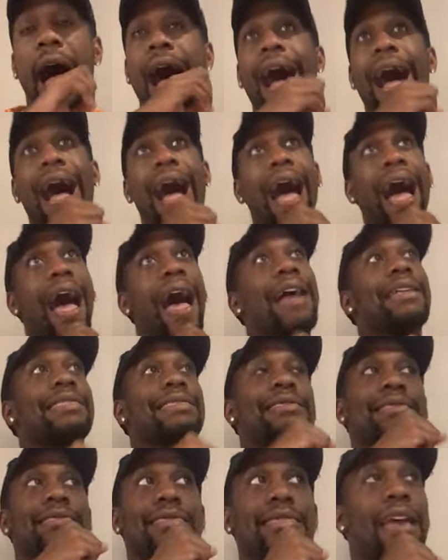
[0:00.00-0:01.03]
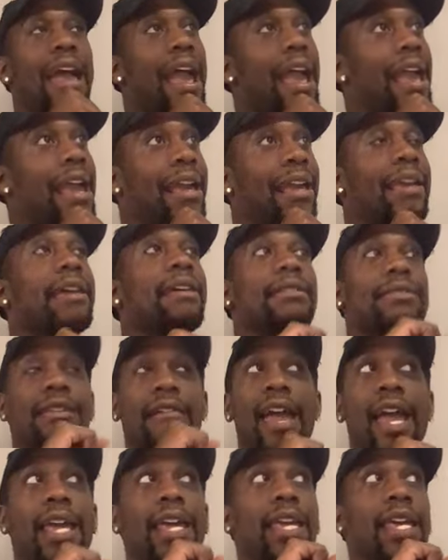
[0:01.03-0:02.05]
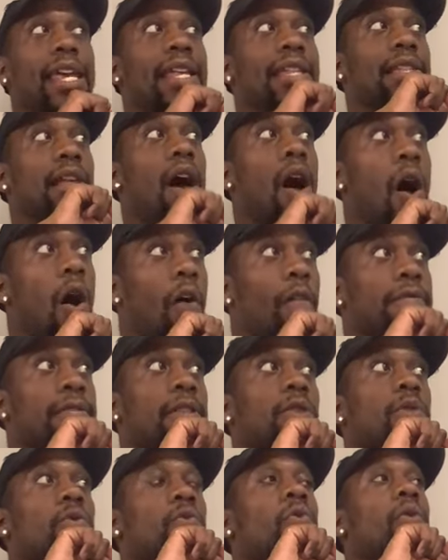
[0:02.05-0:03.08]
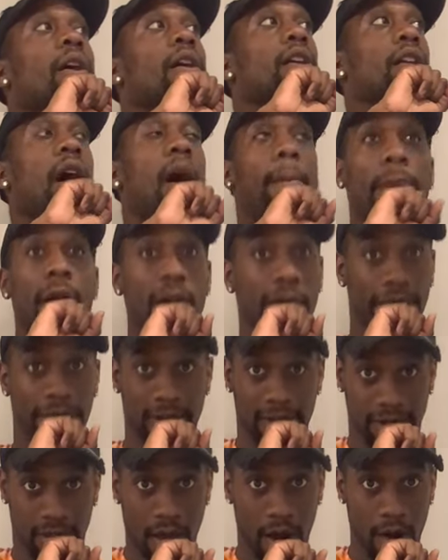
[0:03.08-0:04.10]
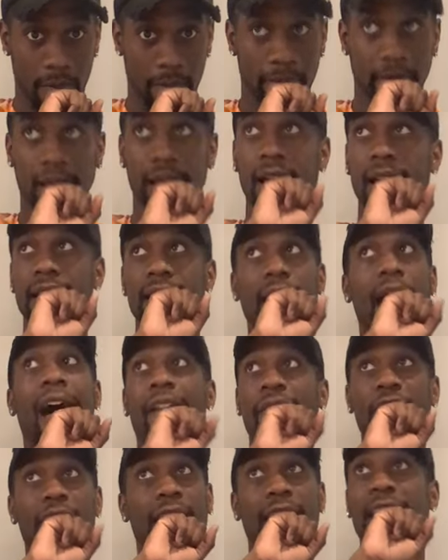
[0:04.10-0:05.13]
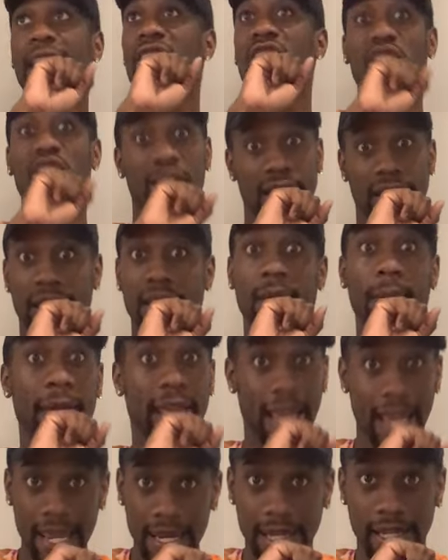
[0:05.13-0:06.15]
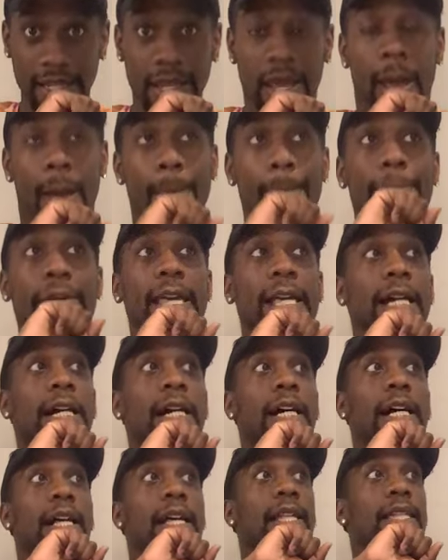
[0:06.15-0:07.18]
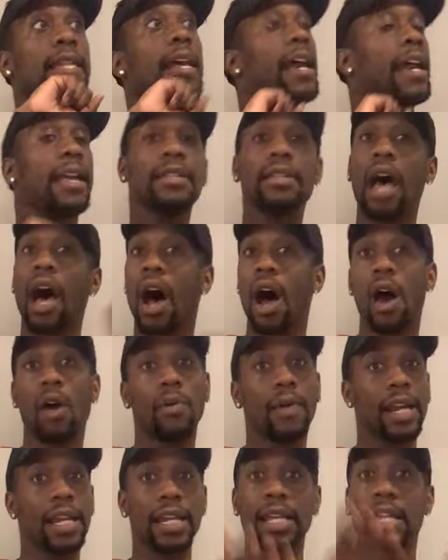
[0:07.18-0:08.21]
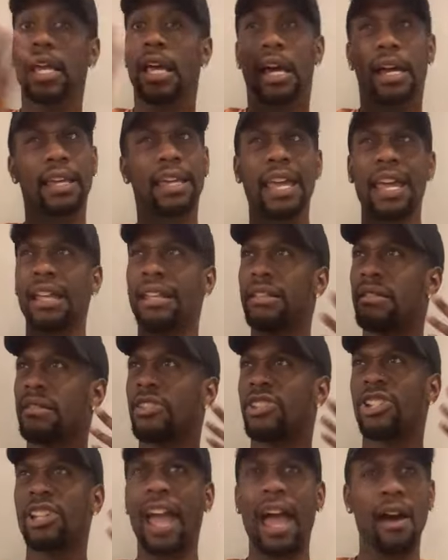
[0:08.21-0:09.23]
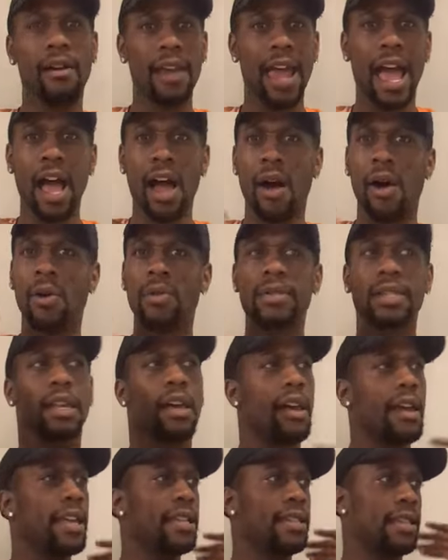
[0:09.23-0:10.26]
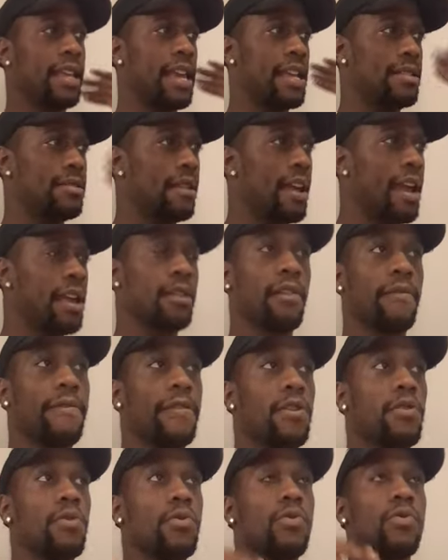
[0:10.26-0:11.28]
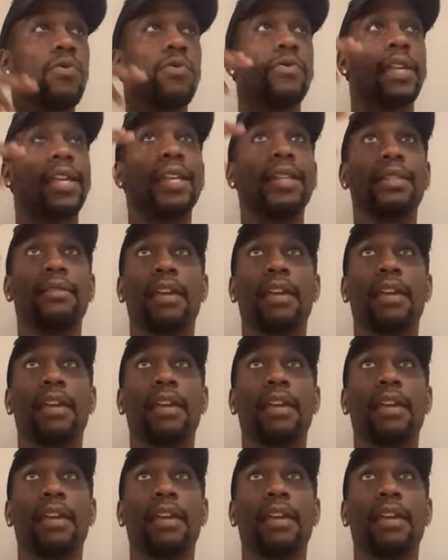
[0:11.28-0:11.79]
I think that he is off to a perfect start, because I feel like it's just the beginning, because he's already getting shout outs, he's getting interviewed, he's